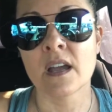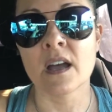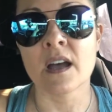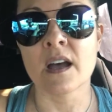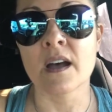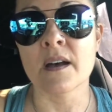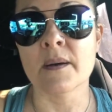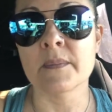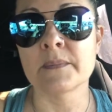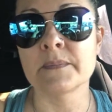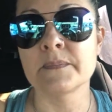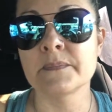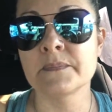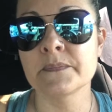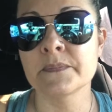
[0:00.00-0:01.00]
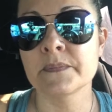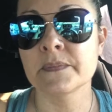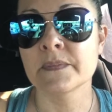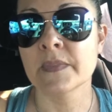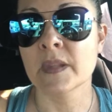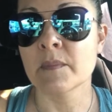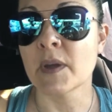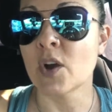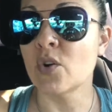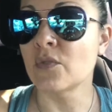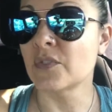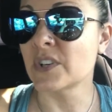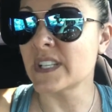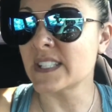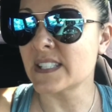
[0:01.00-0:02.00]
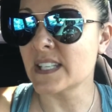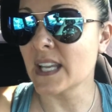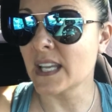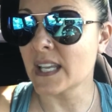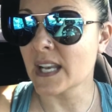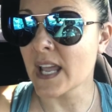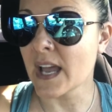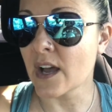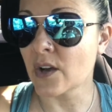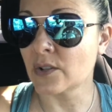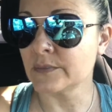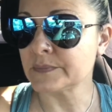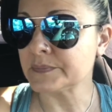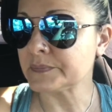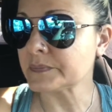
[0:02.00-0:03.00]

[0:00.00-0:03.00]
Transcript: my ovaries taken out.